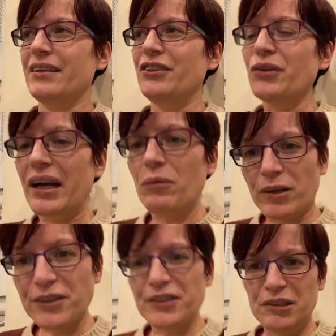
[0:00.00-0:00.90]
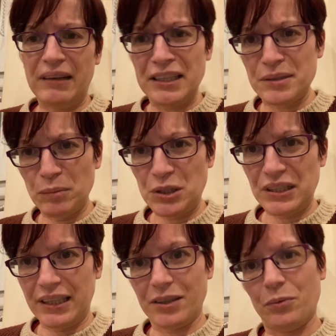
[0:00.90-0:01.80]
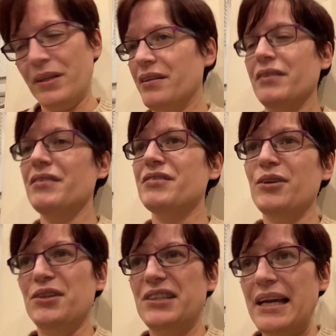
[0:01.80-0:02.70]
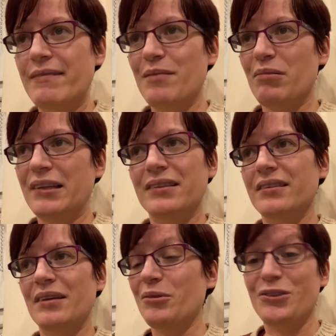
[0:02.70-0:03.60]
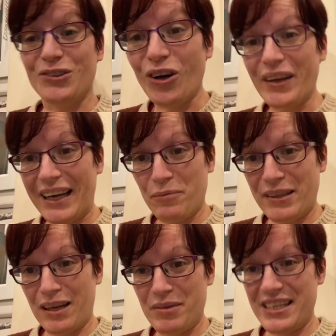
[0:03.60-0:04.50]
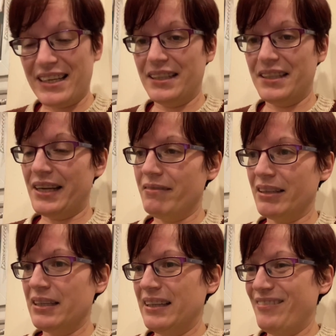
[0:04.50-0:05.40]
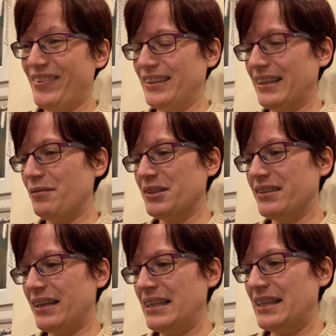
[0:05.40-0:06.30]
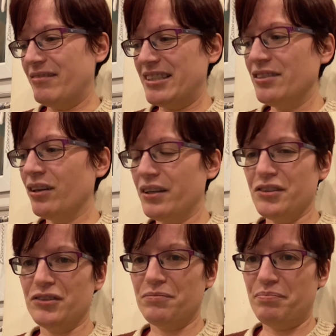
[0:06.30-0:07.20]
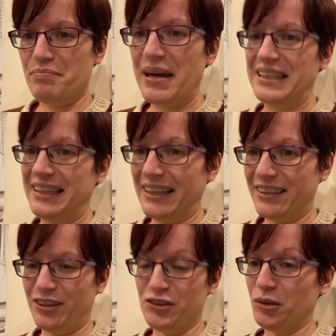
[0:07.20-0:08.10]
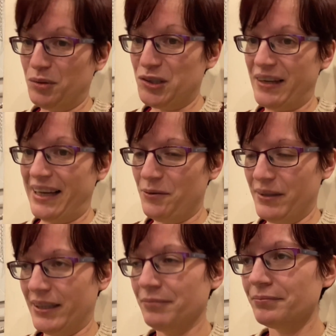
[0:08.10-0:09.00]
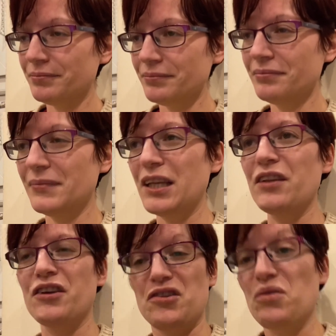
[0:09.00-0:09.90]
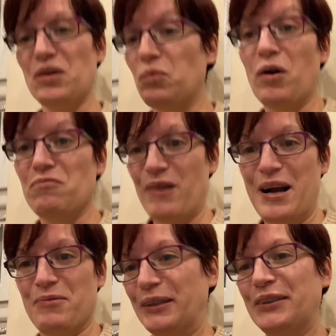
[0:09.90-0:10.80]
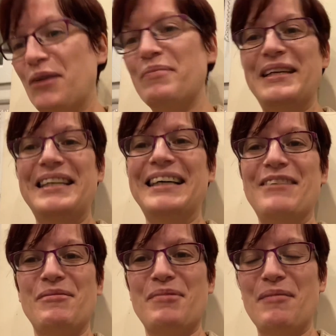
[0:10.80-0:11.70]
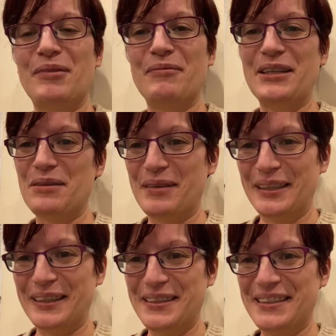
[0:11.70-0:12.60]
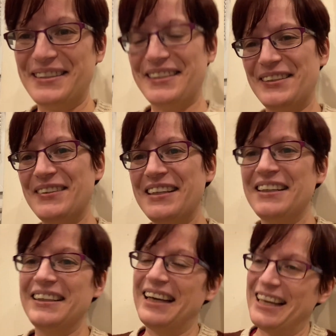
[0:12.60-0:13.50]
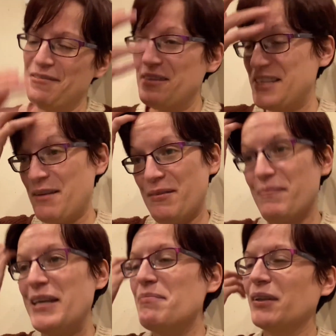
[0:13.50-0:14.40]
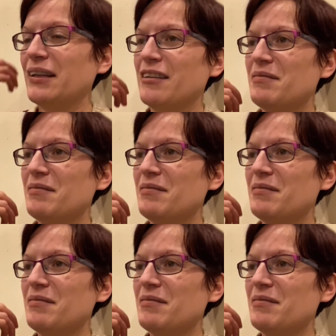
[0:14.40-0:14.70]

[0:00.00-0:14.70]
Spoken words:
you'll get 1 or 2 rats, much like with certain shaving brands. They will just not get on with that particular shaving. In fact, I would say there is not a bedding or substrate out there that one rat will not have a problem with or be allergic to. The same with people.